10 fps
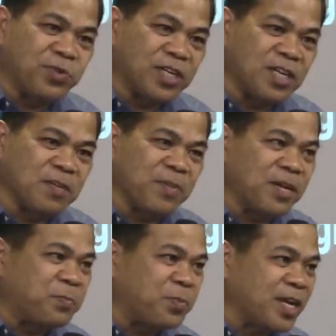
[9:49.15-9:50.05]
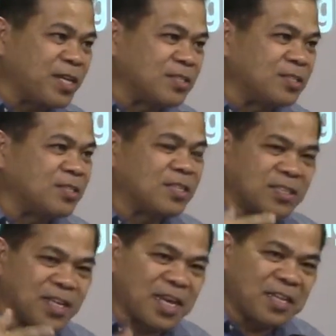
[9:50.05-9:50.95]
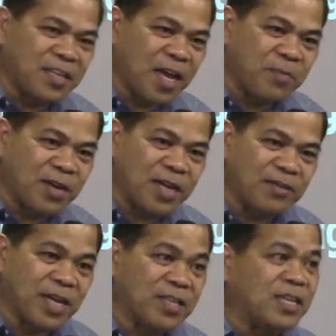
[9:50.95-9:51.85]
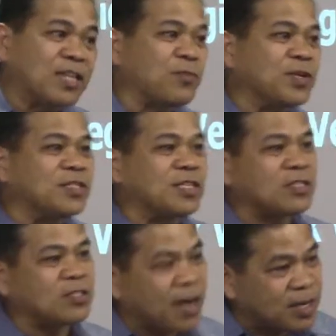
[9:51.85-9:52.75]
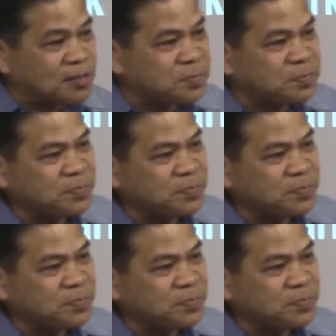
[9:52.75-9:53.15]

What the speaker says: bring my friends the second time around, and that was the start